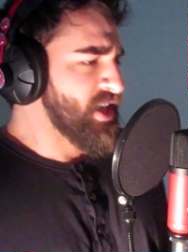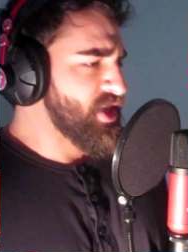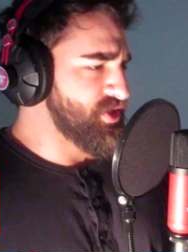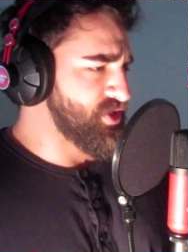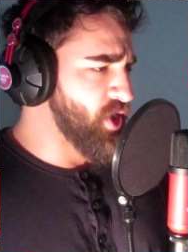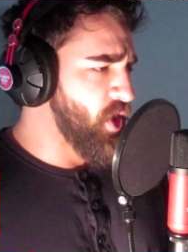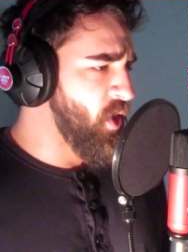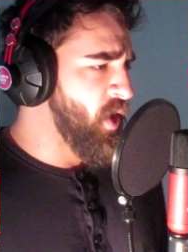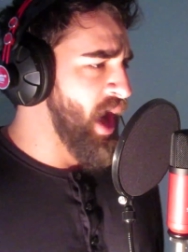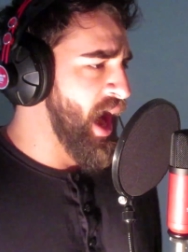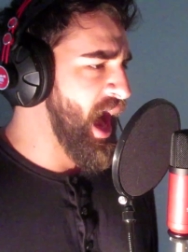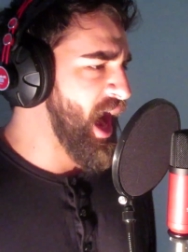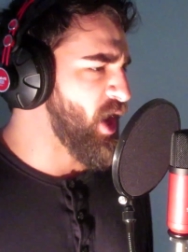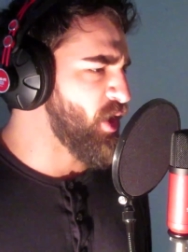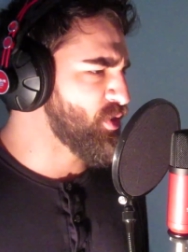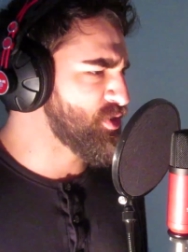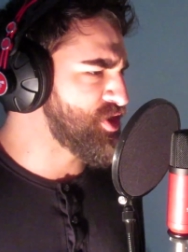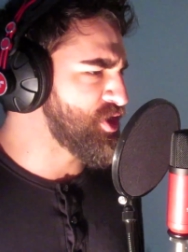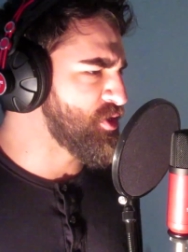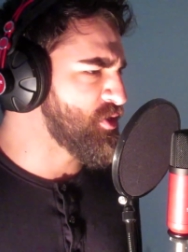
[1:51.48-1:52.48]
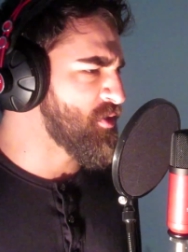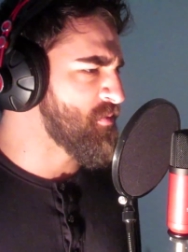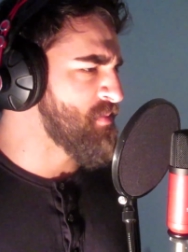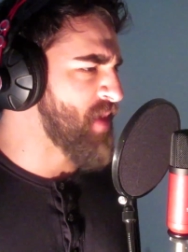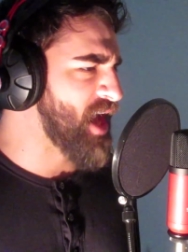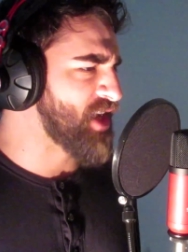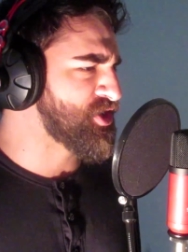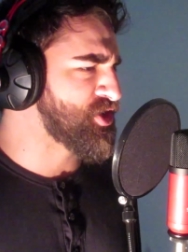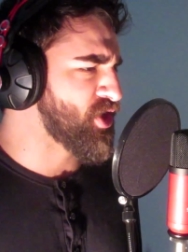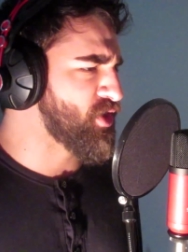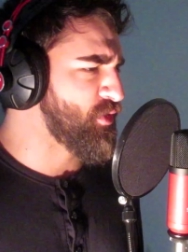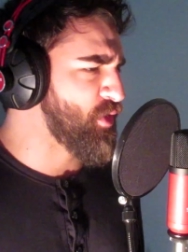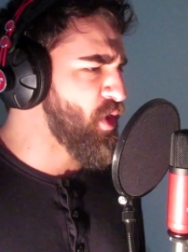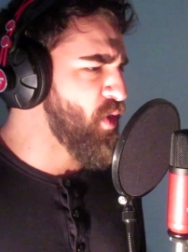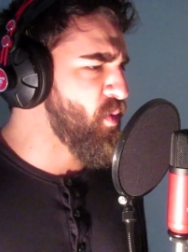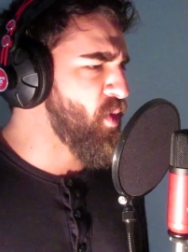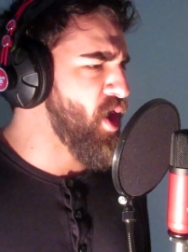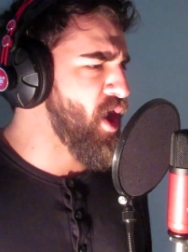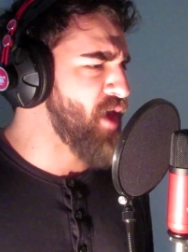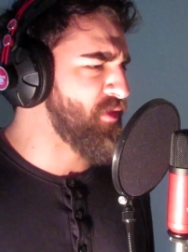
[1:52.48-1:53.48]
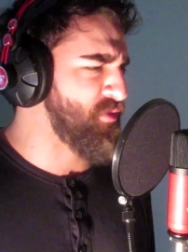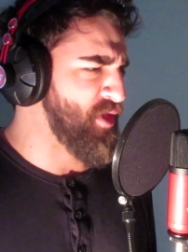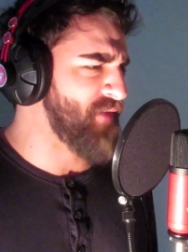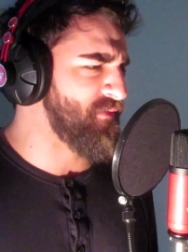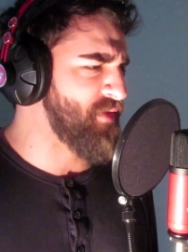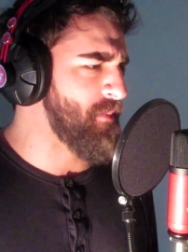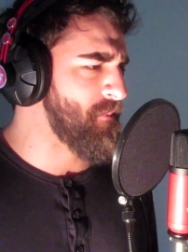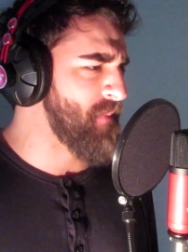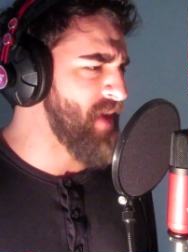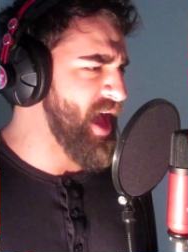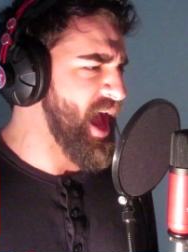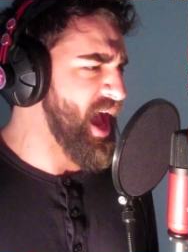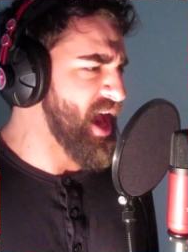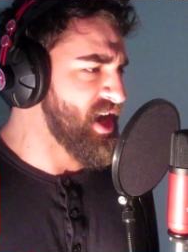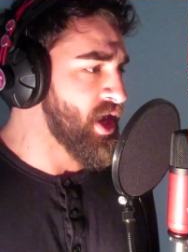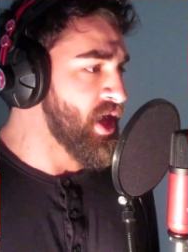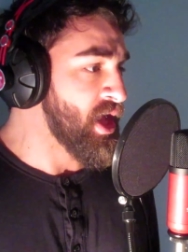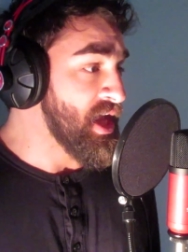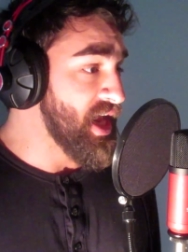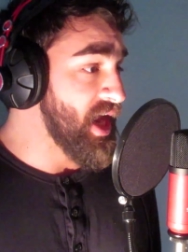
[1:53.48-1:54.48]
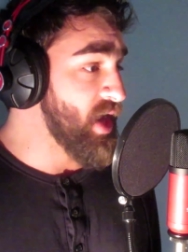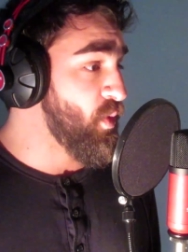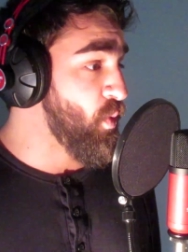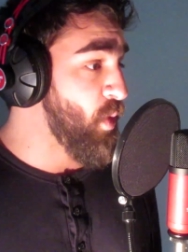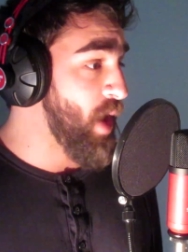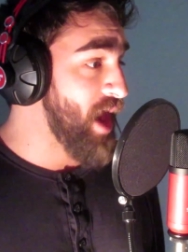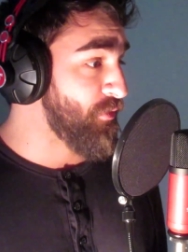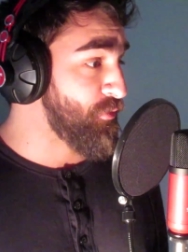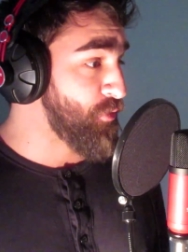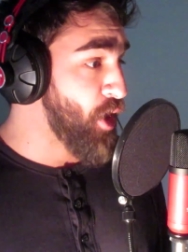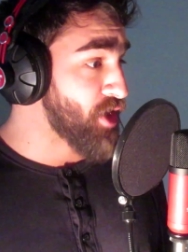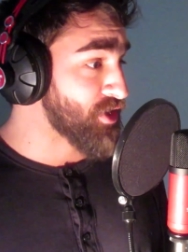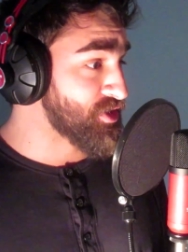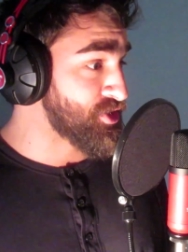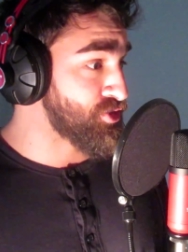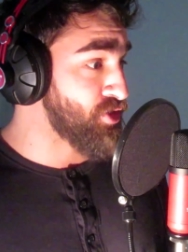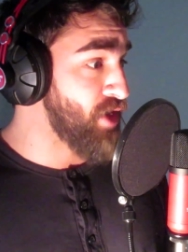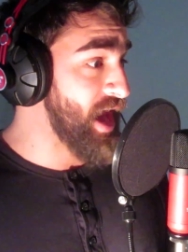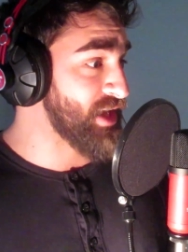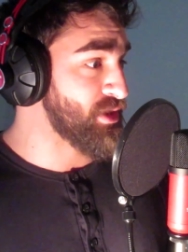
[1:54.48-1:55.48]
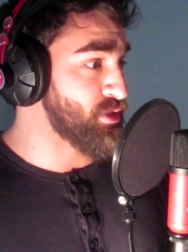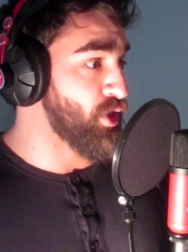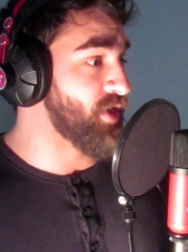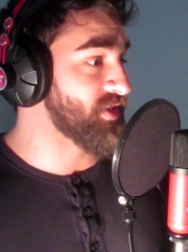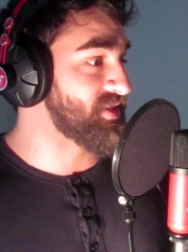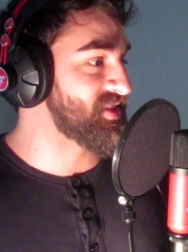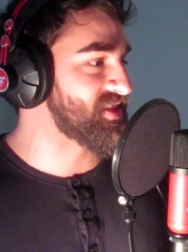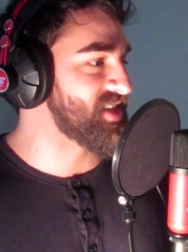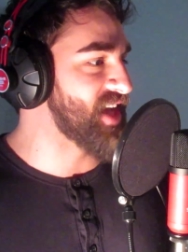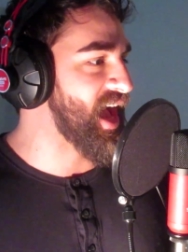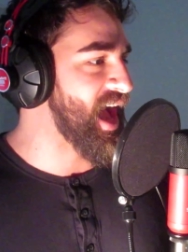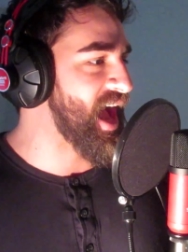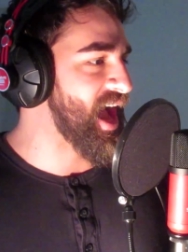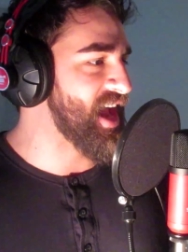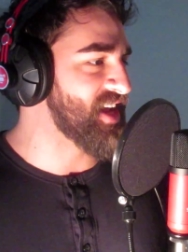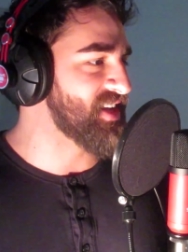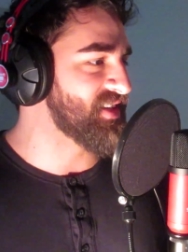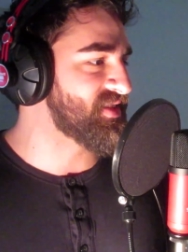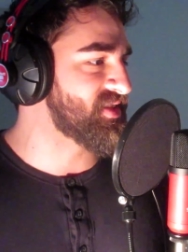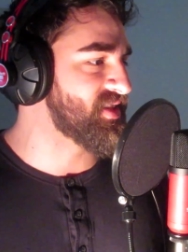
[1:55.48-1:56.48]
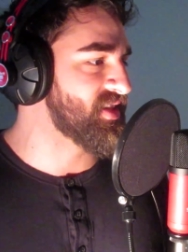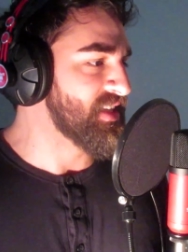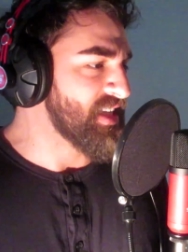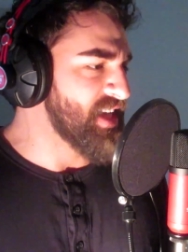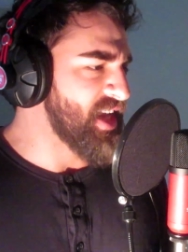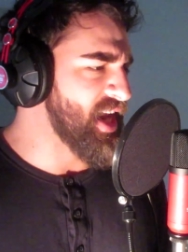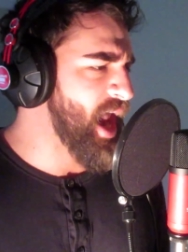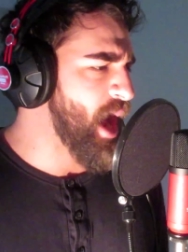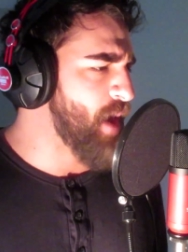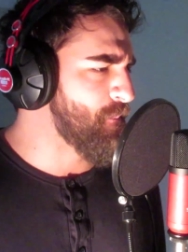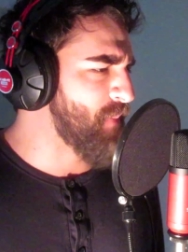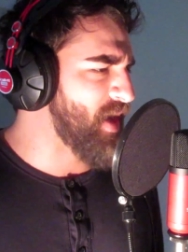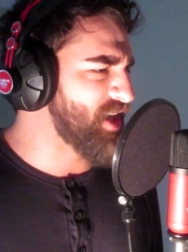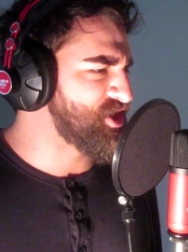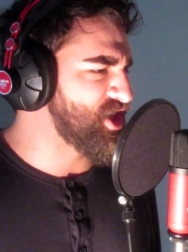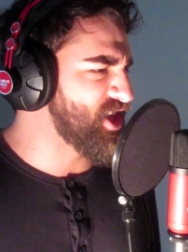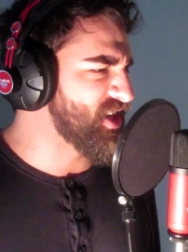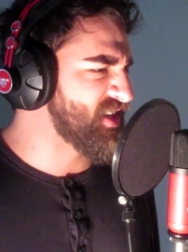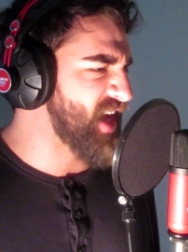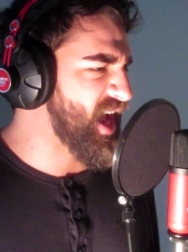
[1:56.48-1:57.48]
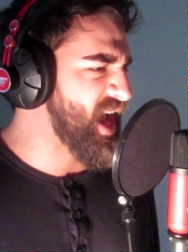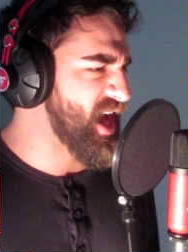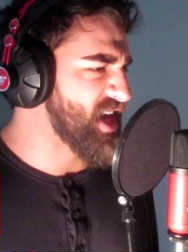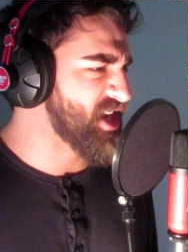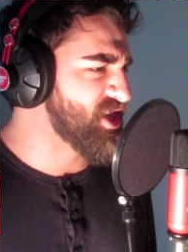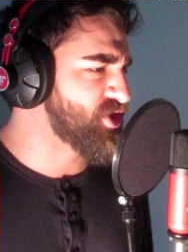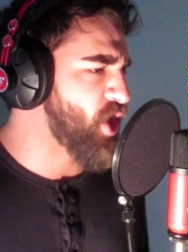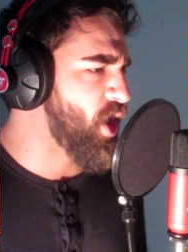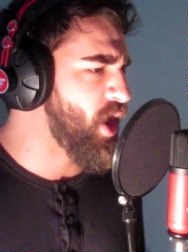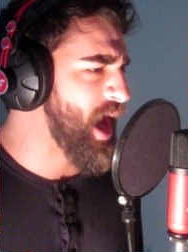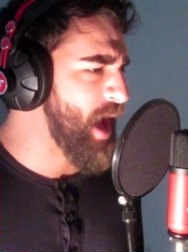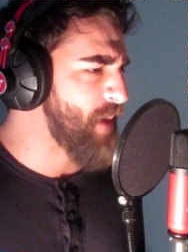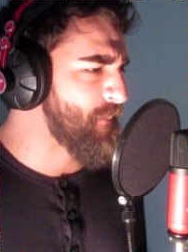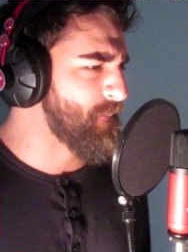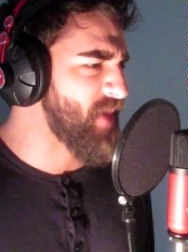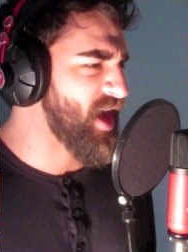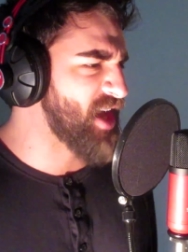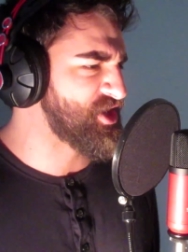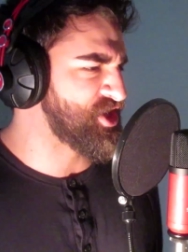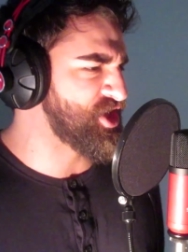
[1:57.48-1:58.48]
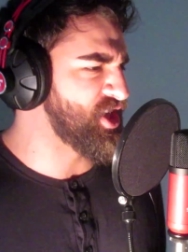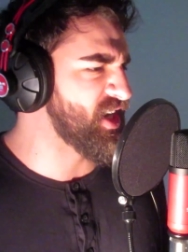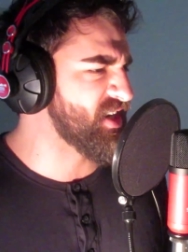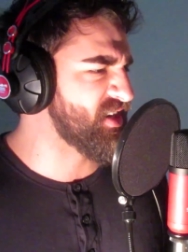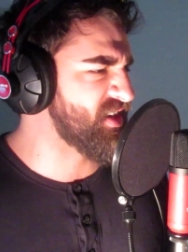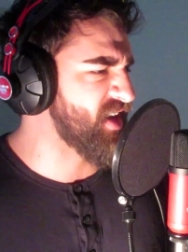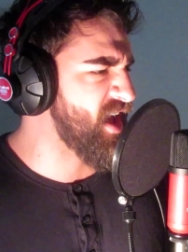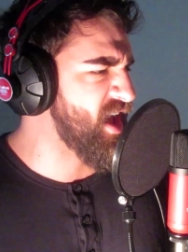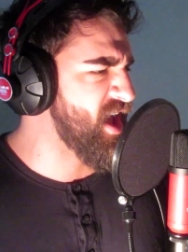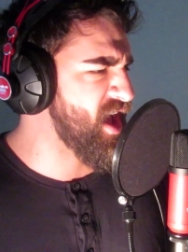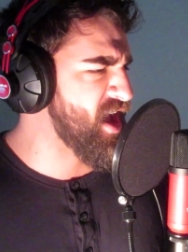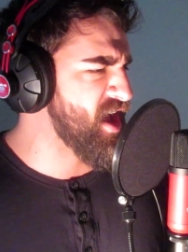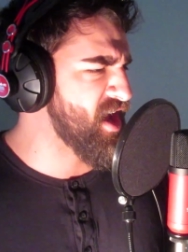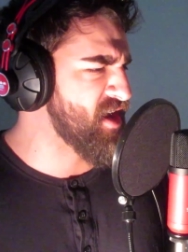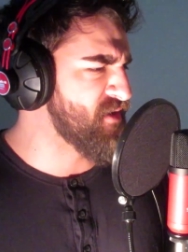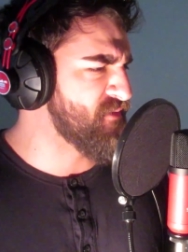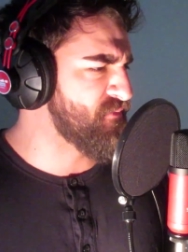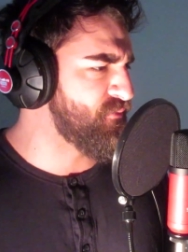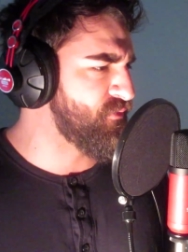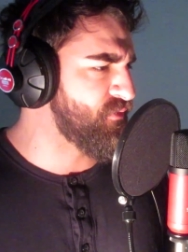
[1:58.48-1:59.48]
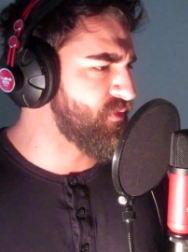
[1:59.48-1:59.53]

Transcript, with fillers: So how do you measure the worth of a man in wealth or strength or size, in how much he gained or how much he gave?